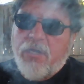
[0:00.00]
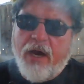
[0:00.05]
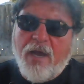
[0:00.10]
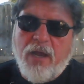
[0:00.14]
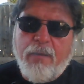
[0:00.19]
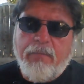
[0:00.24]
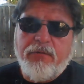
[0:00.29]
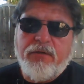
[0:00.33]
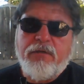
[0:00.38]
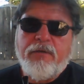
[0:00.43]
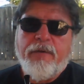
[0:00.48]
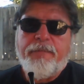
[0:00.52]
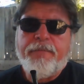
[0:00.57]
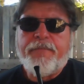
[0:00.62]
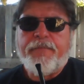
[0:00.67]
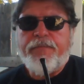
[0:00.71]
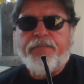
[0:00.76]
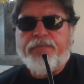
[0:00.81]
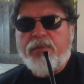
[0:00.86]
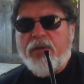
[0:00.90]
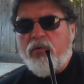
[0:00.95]
times
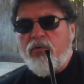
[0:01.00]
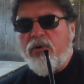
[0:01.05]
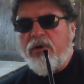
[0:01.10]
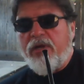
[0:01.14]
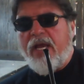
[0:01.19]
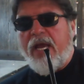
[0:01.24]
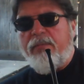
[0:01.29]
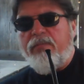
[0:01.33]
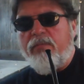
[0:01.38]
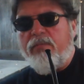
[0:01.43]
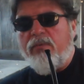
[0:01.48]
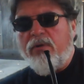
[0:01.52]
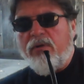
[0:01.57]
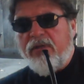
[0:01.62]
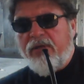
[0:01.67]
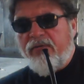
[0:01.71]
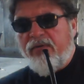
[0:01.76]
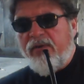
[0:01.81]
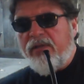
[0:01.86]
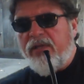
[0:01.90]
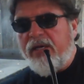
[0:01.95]
we're capable of
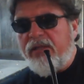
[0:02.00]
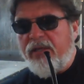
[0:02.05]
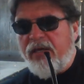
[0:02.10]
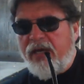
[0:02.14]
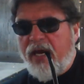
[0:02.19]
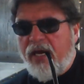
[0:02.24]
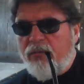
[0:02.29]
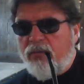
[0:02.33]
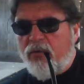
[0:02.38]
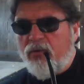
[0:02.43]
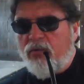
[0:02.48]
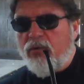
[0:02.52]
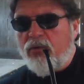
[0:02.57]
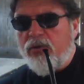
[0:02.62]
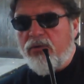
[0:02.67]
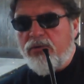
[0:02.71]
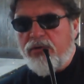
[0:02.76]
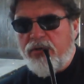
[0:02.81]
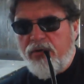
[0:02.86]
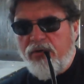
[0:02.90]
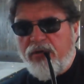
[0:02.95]
living like the animal
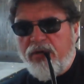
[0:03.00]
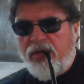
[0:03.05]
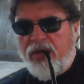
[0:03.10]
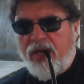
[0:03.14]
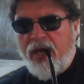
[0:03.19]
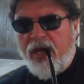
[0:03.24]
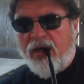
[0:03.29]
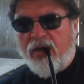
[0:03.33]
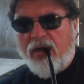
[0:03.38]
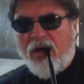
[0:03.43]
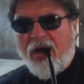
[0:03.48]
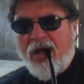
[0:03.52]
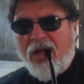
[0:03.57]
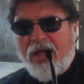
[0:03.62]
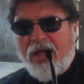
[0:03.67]
world, tooth and nail.